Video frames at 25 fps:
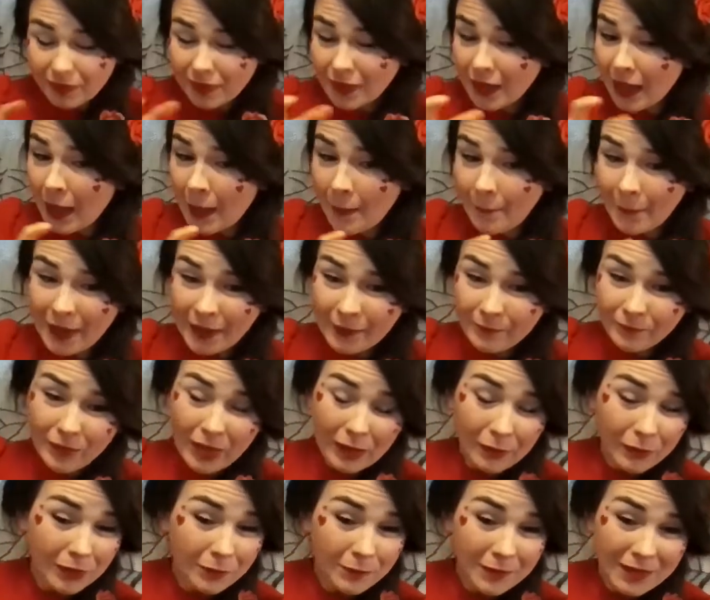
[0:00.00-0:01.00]
I mean, I'm going to
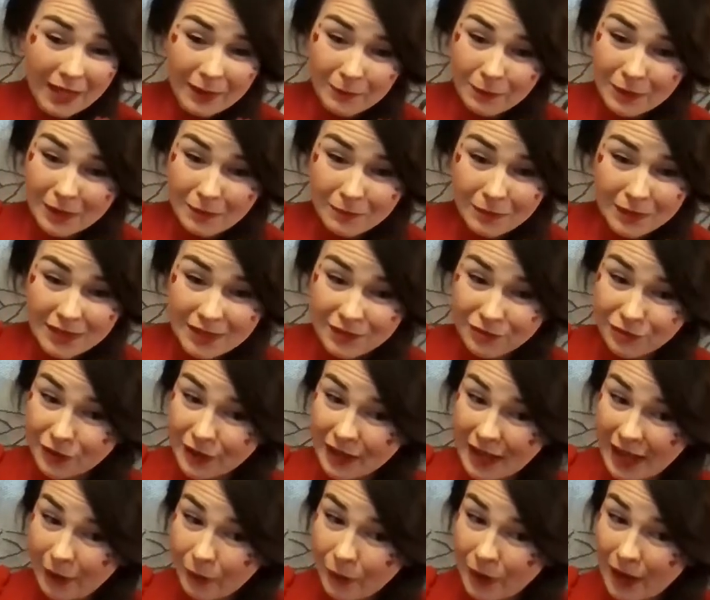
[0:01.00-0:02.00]
be keeping them busy for an hour
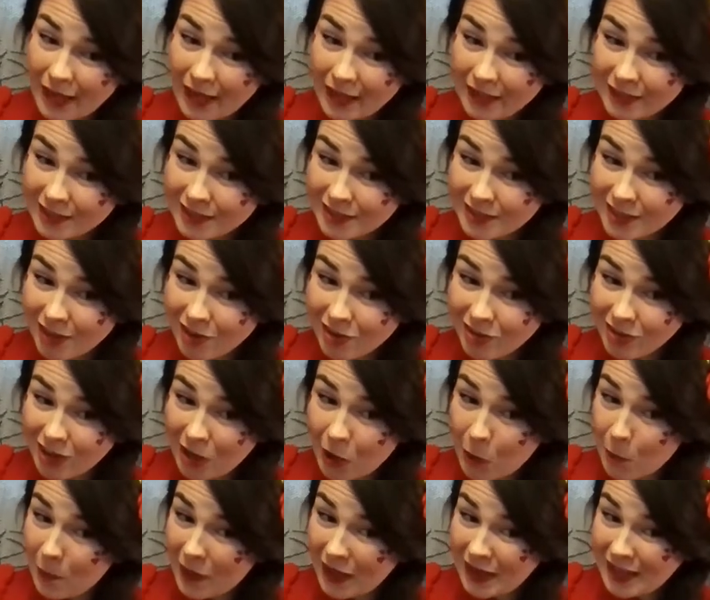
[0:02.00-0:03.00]
here, so, you know,
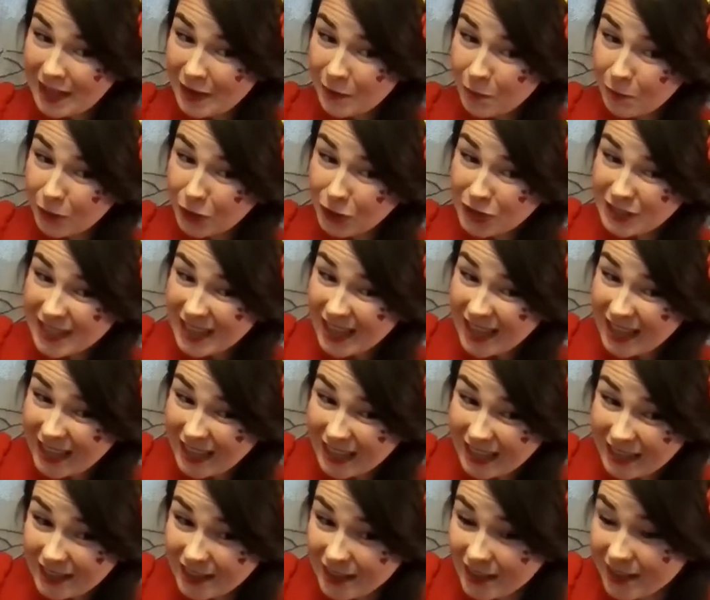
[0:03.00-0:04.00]
bacon
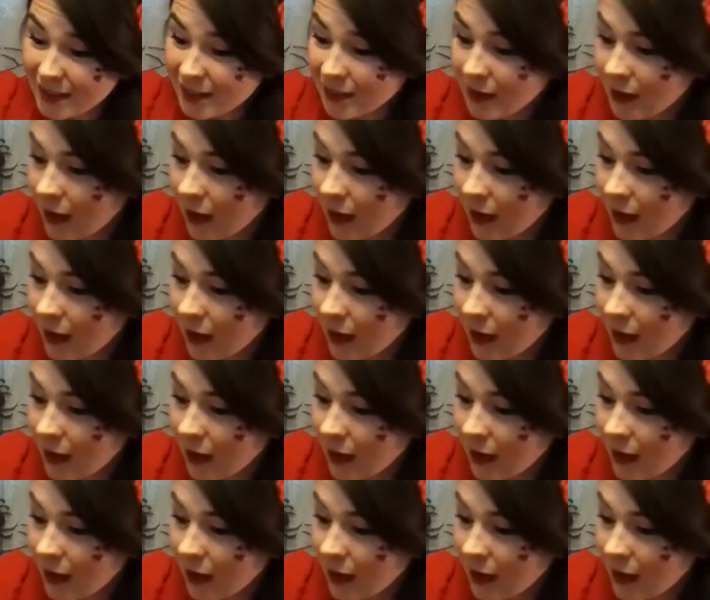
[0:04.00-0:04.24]
butties.